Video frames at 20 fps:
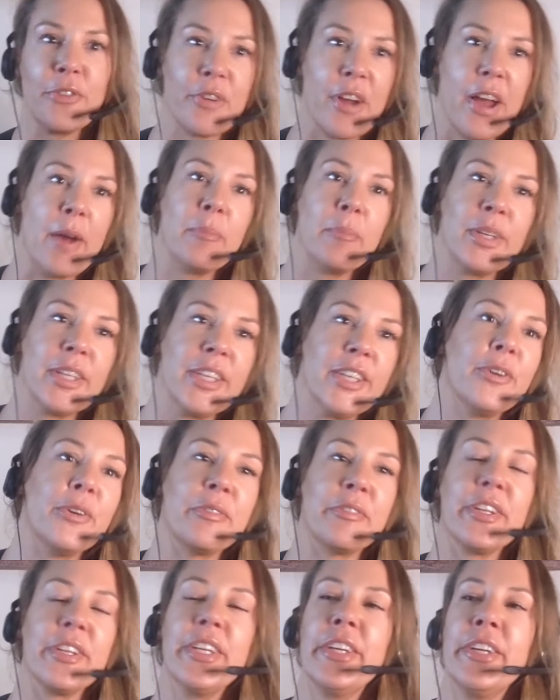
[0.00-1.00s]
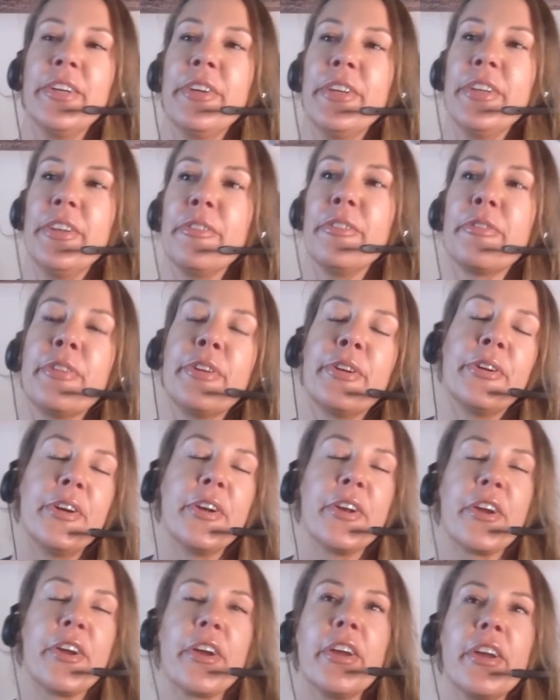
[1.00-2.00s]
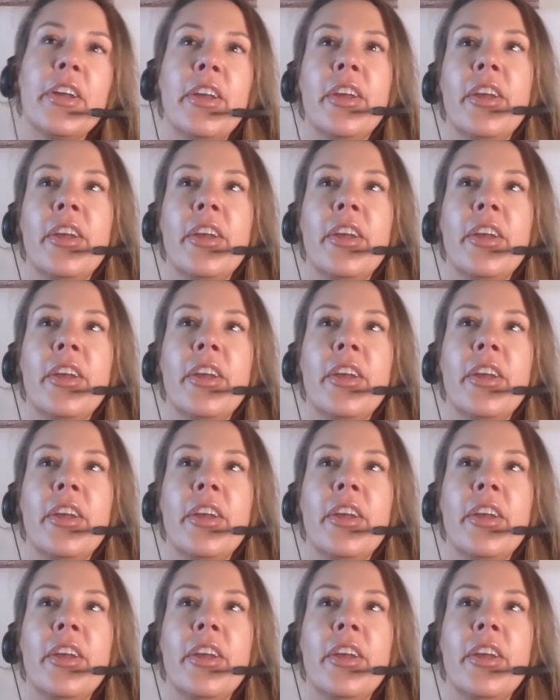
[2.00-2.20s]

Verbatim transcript: family over here in Florida.